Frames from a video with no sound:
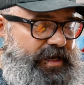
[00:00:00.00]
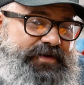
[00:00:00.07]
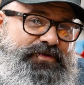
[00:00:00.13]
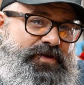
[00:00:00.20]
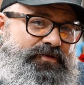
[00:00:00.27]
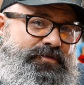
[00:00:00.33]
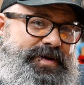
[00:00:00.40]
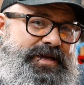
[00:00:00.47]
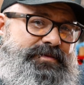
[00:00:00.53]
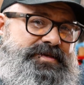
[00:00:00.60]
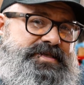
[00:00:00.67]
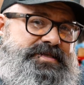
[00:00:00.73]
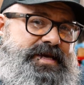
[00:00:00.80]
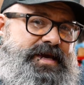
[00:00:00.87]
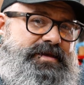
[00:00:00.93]
Have you ever made a
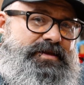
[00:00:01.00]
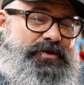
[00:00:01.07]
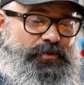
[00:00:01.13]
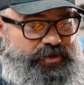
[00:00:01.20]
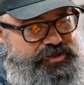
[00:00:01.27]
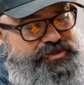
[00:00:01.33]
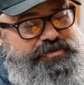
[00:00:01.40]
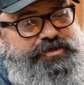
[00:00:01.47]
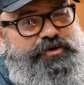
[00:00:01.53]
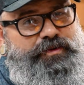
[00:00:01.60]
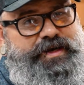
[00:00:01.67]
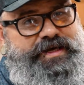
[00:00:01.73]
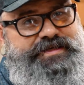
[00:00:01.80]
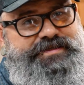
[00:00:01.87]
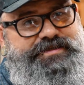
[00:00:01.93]
mistake that you wish you could
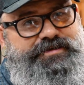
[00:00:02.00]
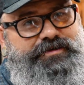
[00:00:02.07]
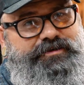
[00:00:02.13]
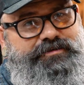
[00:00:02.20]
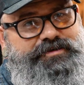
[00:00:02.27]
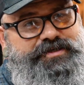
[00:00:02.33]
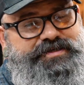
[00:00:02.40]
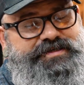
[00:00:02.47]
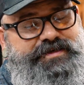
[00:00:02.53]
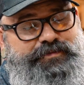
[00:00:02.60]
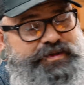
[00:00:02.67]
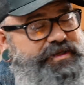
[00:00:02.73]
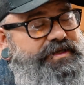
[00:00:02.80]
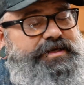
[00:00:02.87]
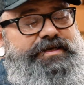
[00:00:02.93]
erase or just
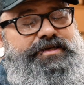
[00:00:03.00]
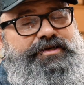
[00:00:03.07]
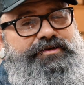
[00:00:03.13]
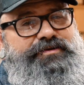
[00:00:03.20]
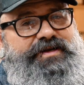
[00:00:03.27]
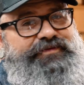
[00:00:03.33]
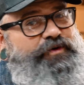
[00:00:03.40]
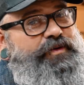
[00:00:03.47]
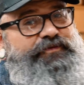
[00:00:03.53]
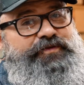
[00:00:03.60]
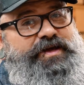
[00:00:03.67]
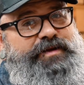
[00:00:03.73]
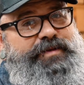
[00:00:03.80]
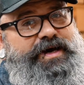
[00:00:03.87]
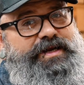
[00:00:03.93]
completely undo and everyone would
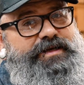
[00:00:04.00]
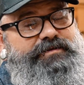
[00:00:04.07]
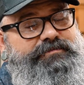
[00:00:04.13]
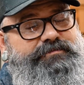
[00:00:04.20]
forget about it?